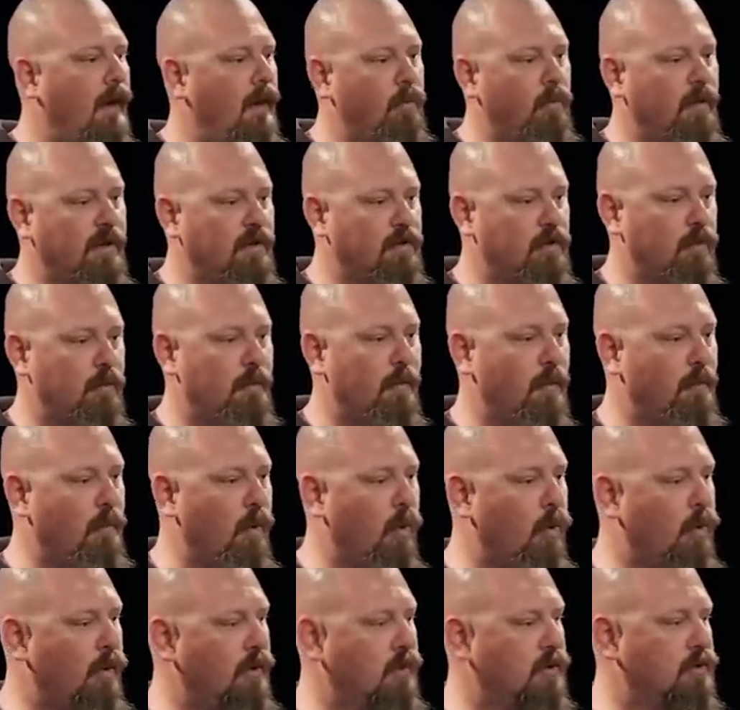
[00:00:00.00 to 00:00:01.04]
We do
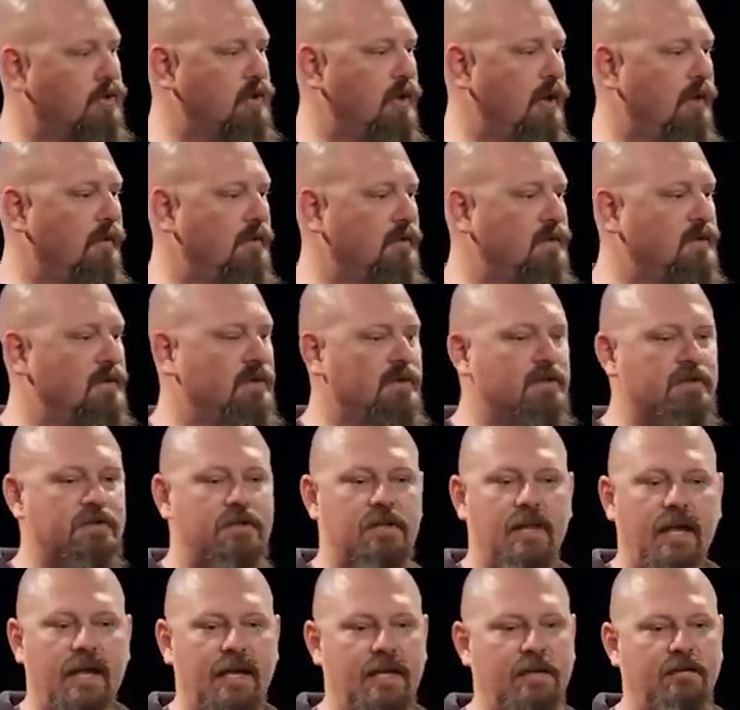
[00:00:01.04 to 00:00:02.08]
memorial services
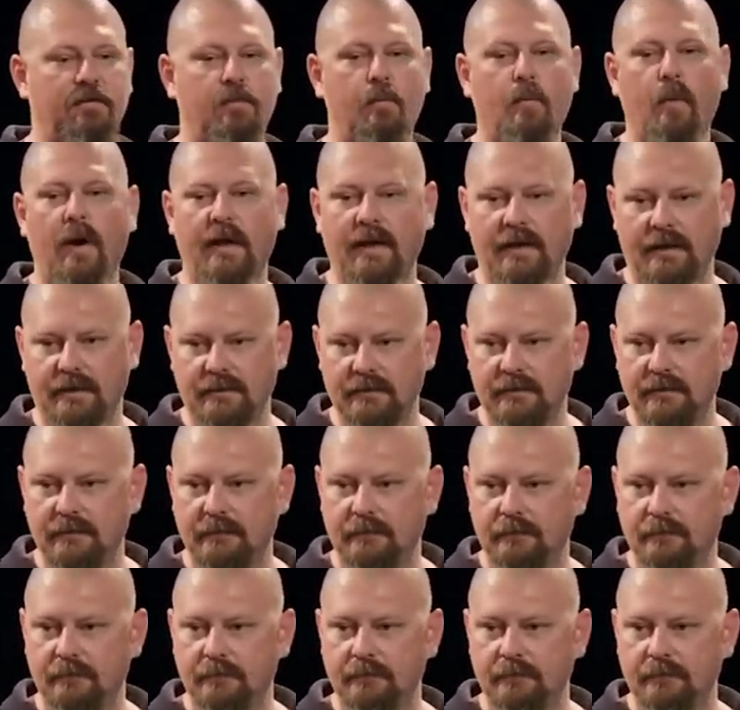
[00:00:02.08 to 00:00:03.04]
and even weddings.